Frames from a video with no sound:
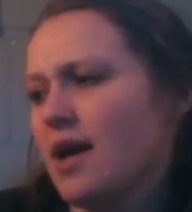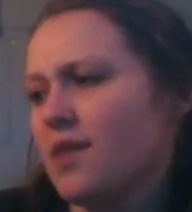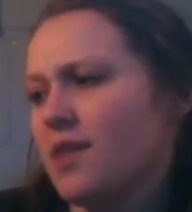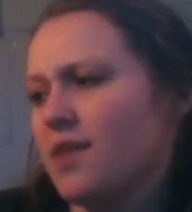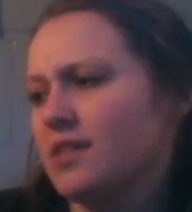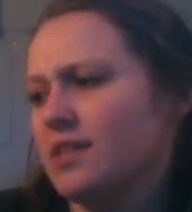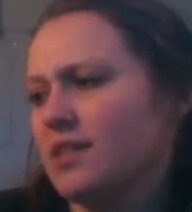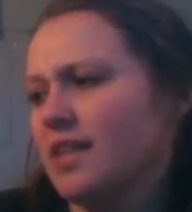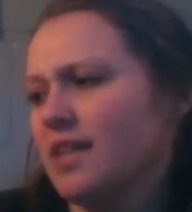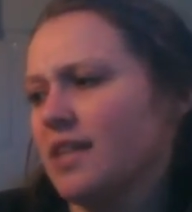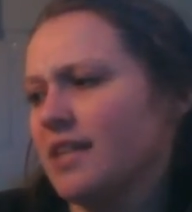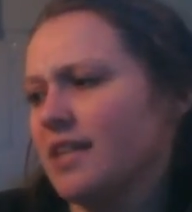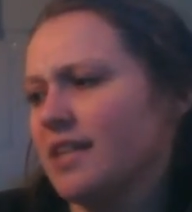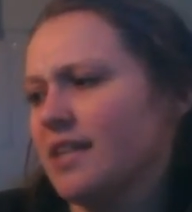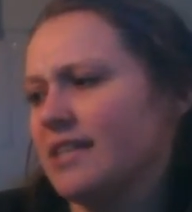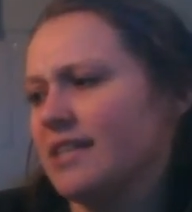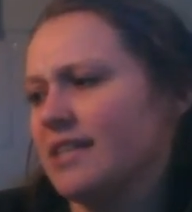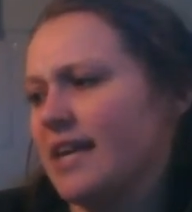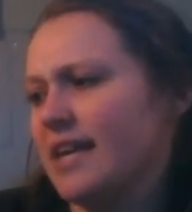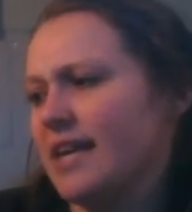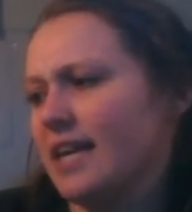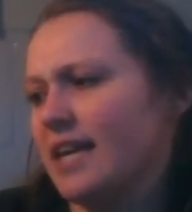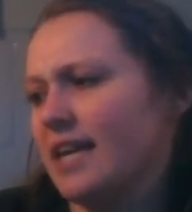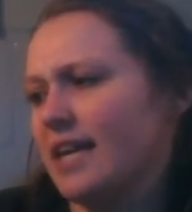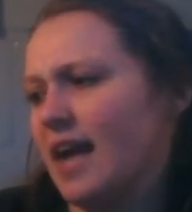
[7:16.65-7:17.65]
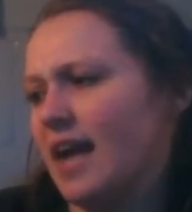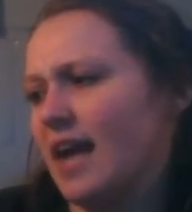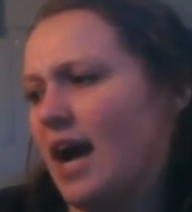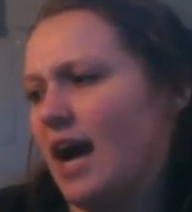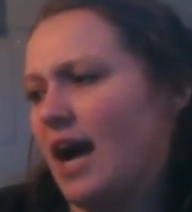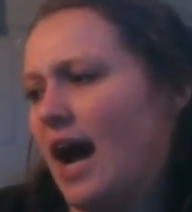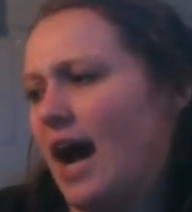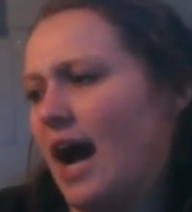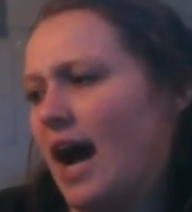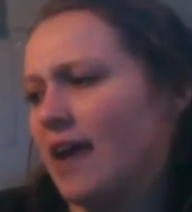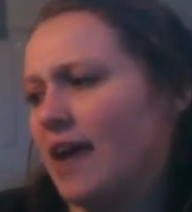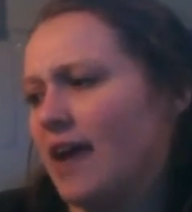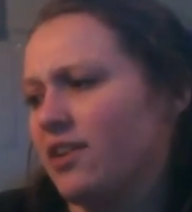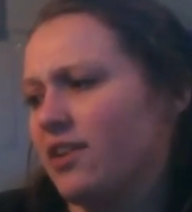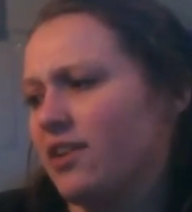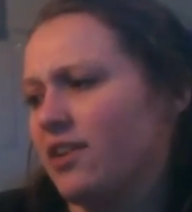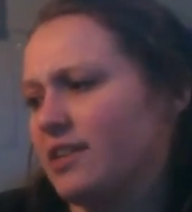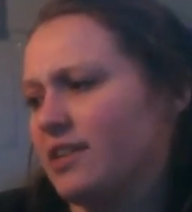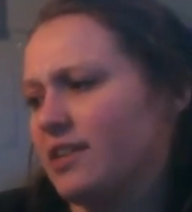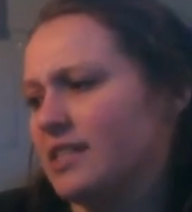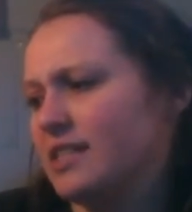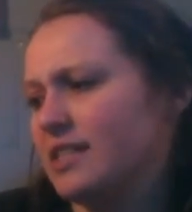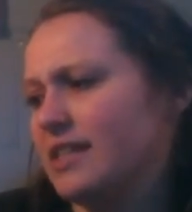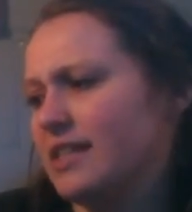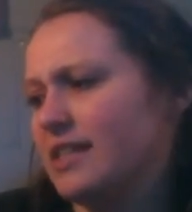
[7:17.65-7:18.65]
The sun is getting higher
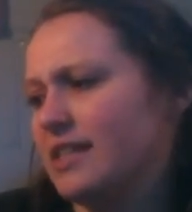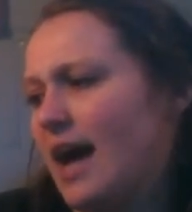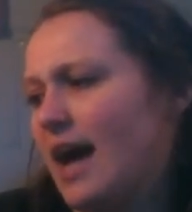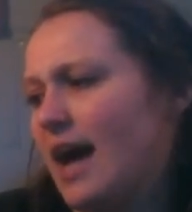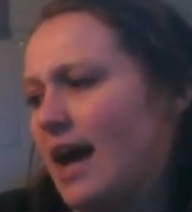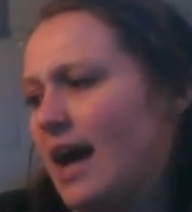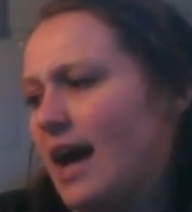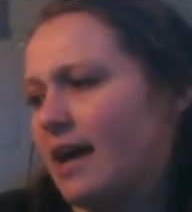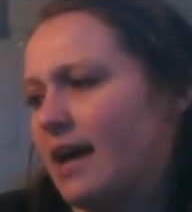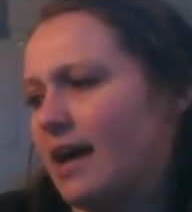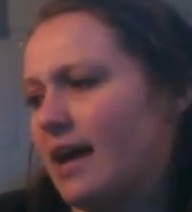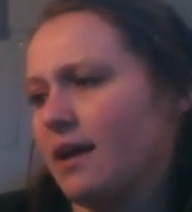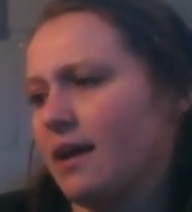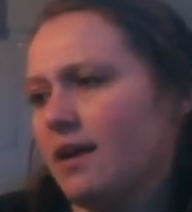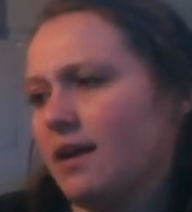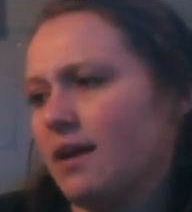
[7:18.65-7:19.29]
in the sky.